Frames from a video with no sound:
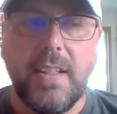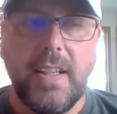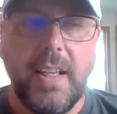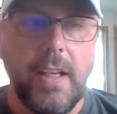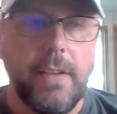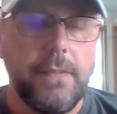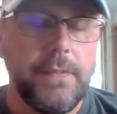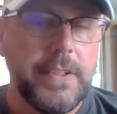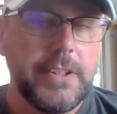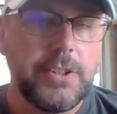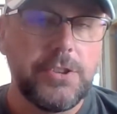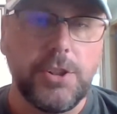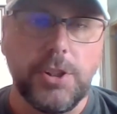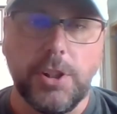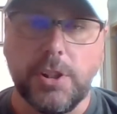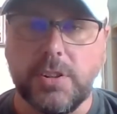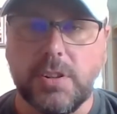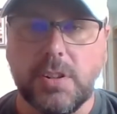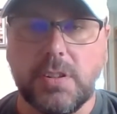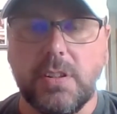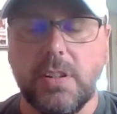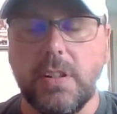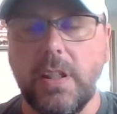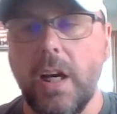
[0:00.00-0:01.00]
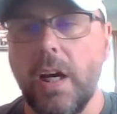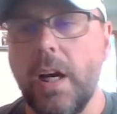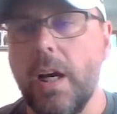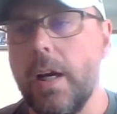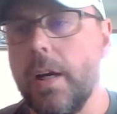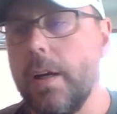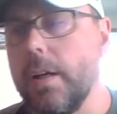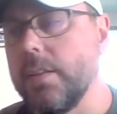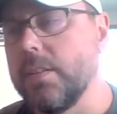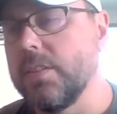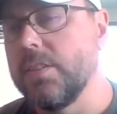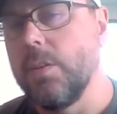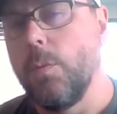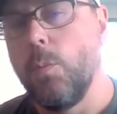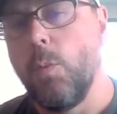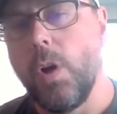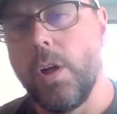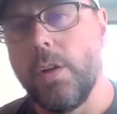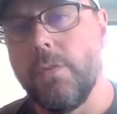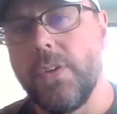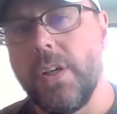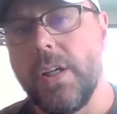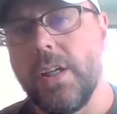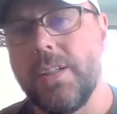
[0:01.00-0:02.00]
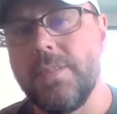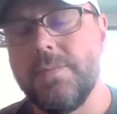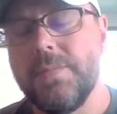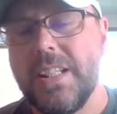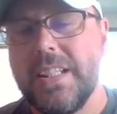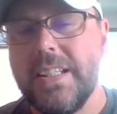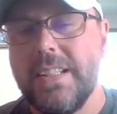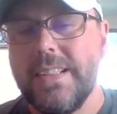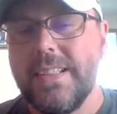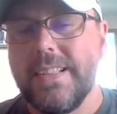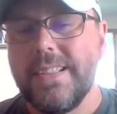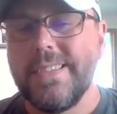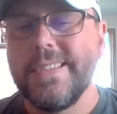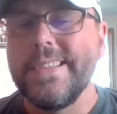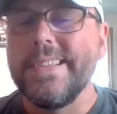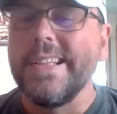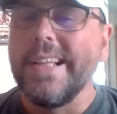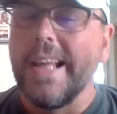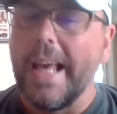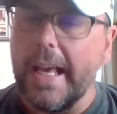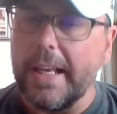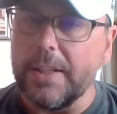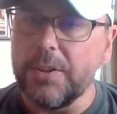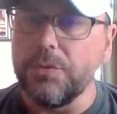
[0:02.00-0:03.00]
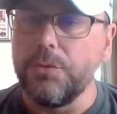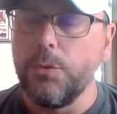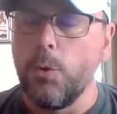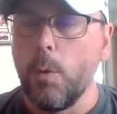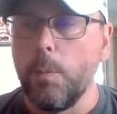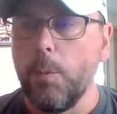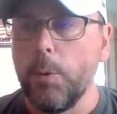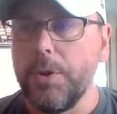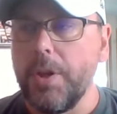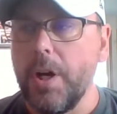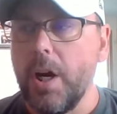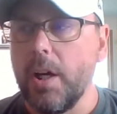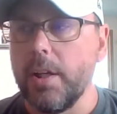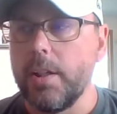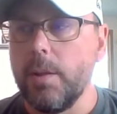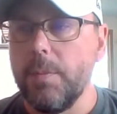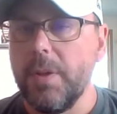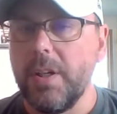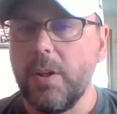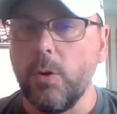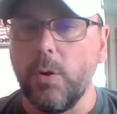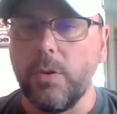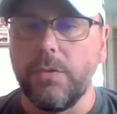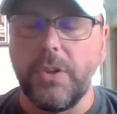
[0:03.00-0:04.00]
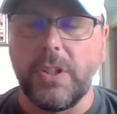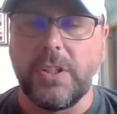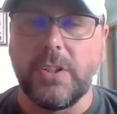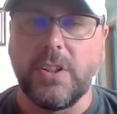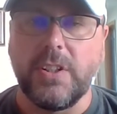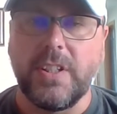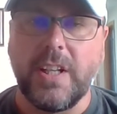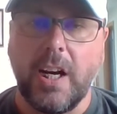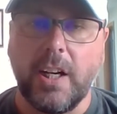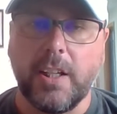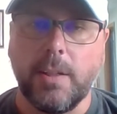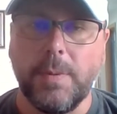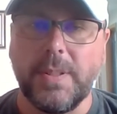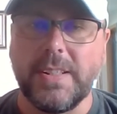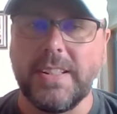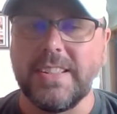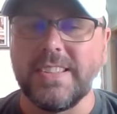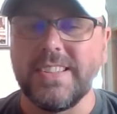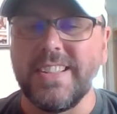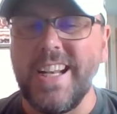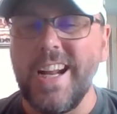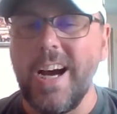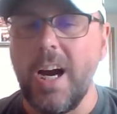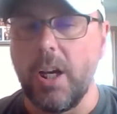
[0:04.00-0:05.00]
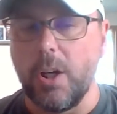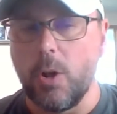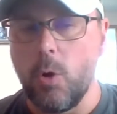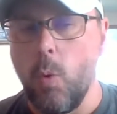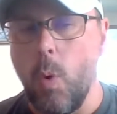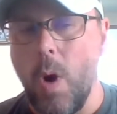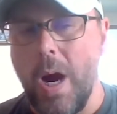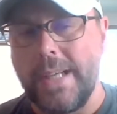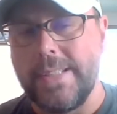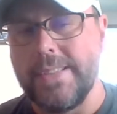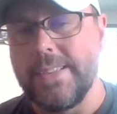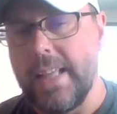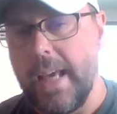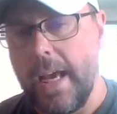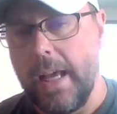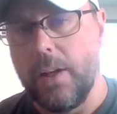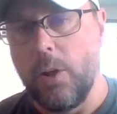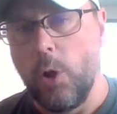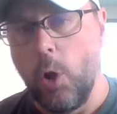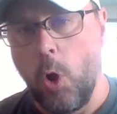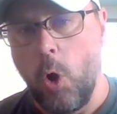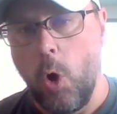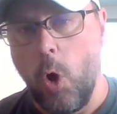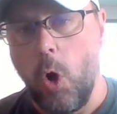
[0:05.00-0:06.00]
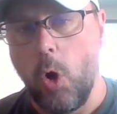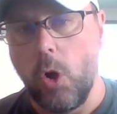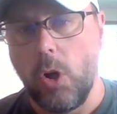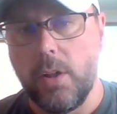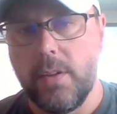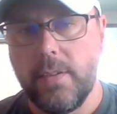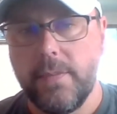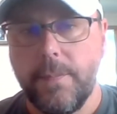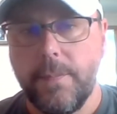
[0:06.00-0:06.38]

if it's just somewhat of a less formal document, or if it's a document that's not quite that long.